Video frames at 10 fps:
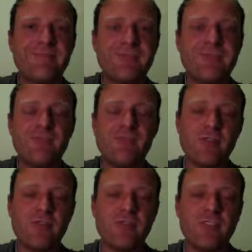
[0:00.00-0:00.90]
If we
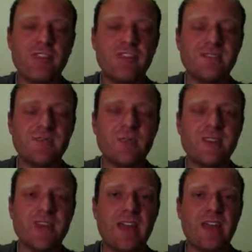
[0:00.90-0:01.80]
override this, we
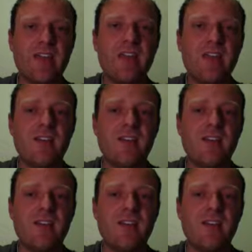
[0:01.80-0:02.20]
can